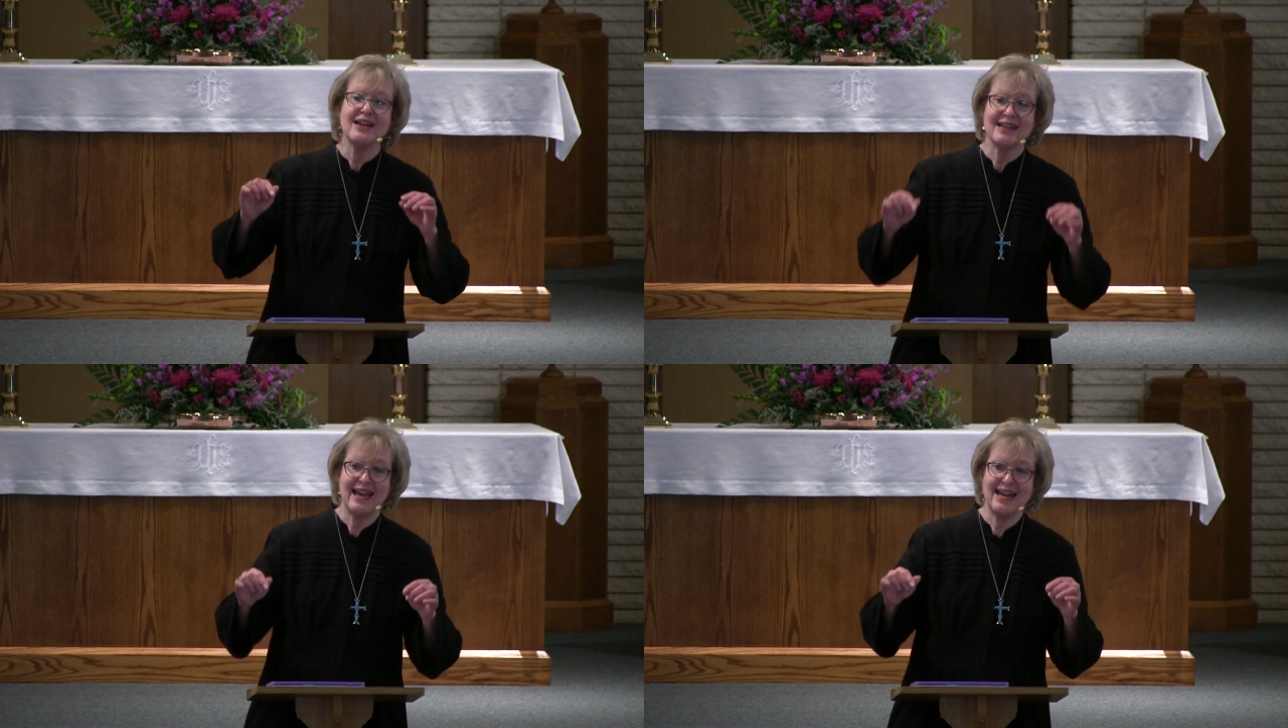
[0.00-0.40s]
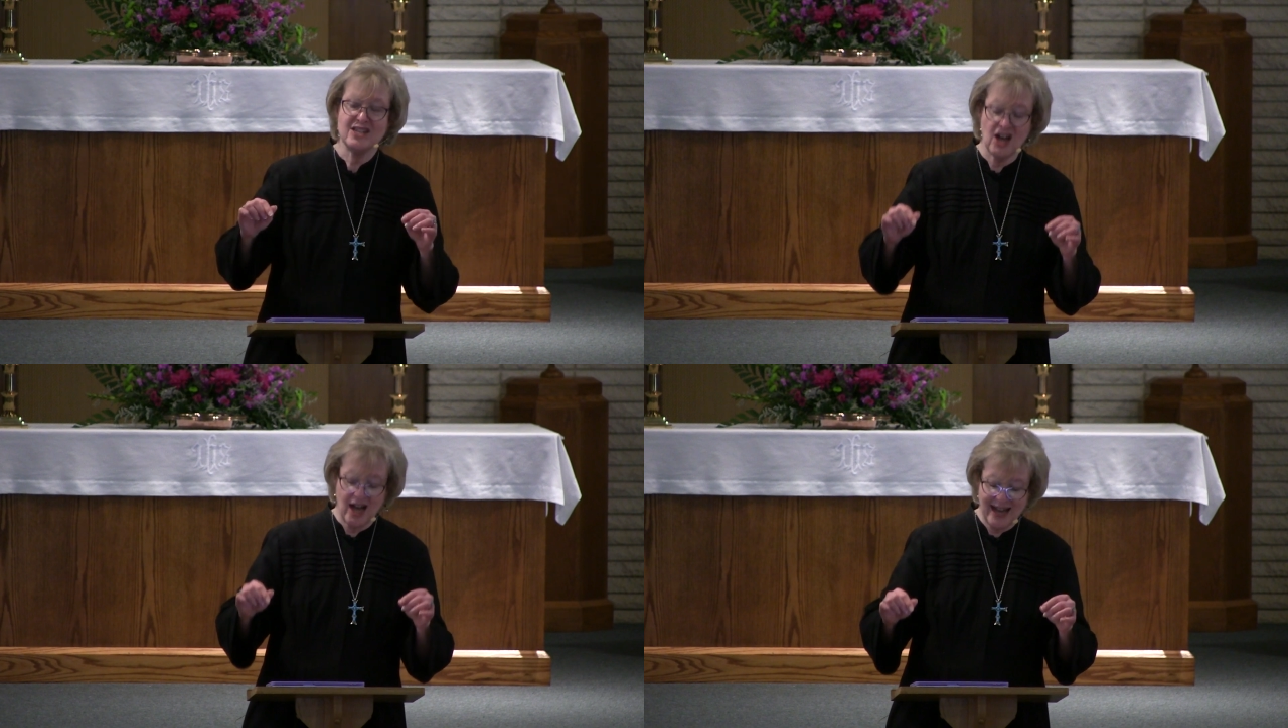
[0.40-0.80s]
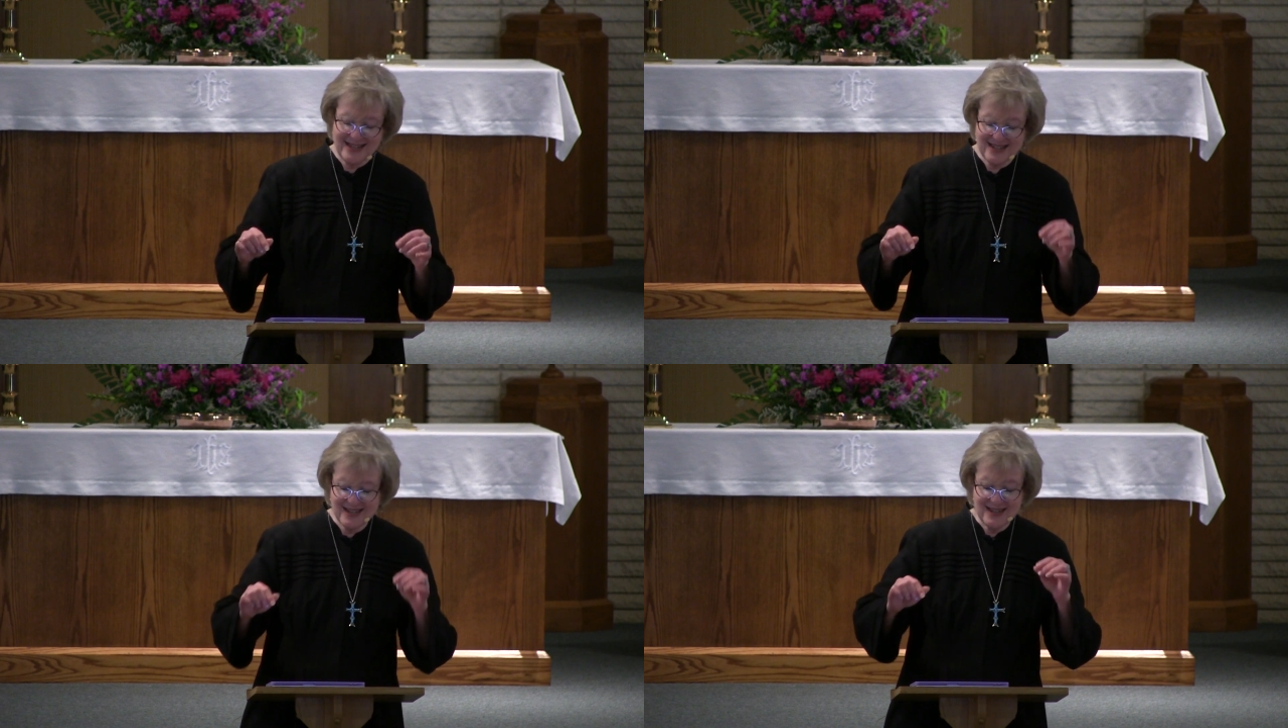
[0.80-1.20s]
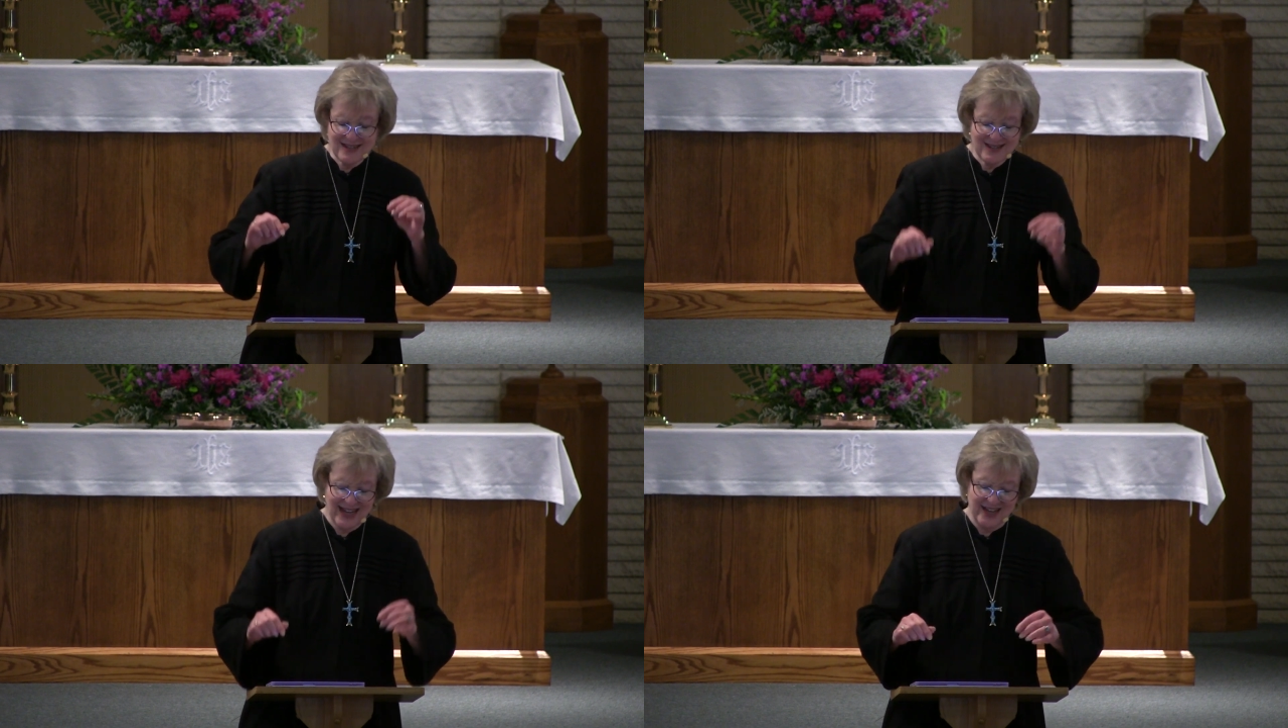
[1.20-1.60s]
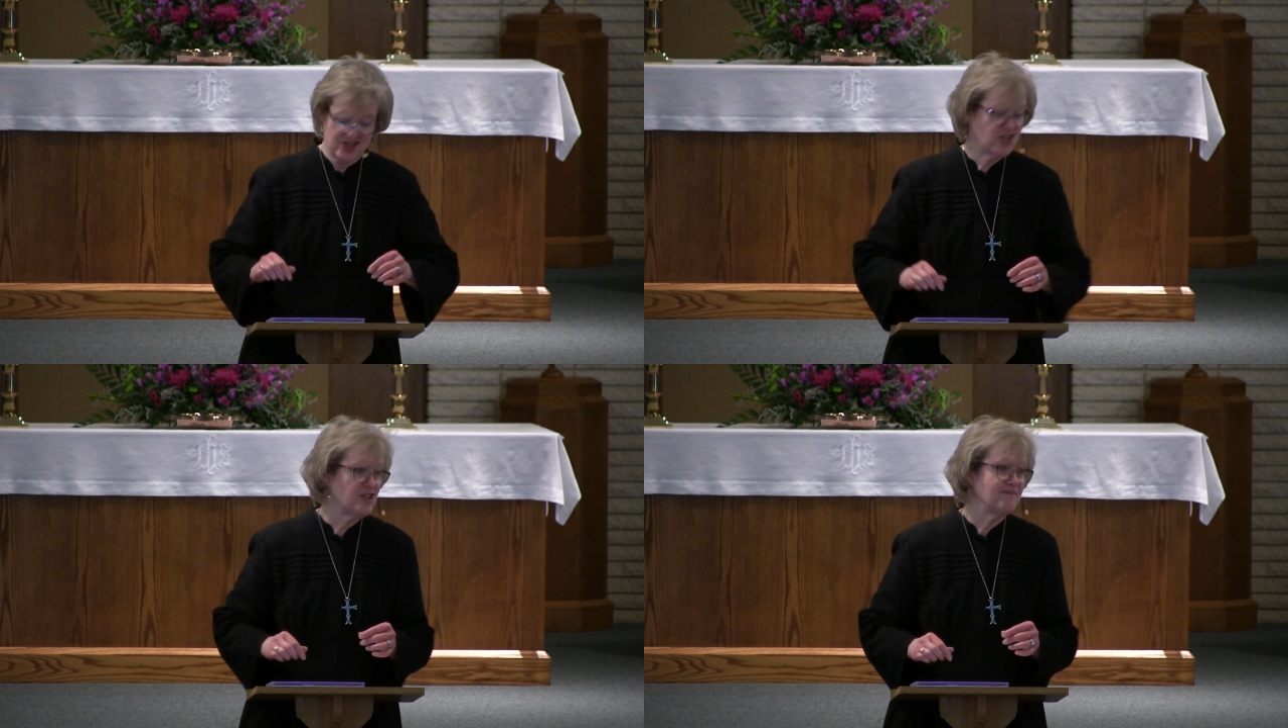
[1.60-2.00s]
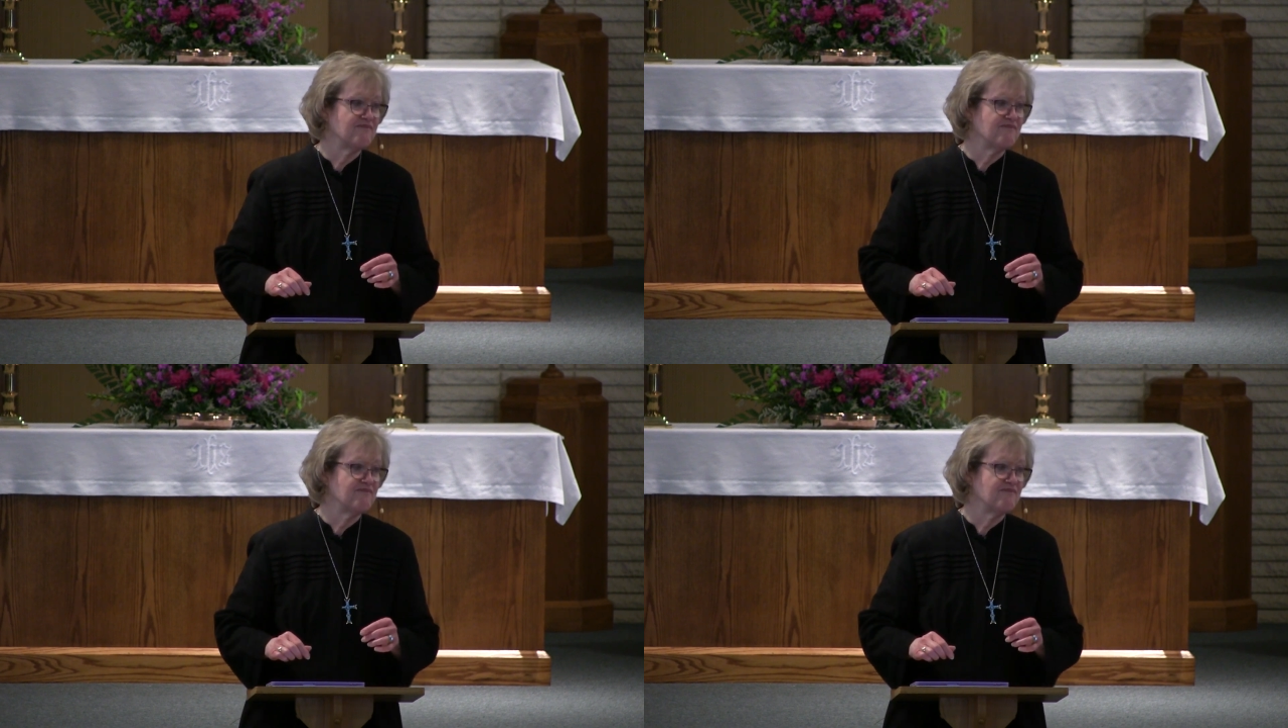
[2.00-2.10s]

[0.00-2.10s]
cannot touch.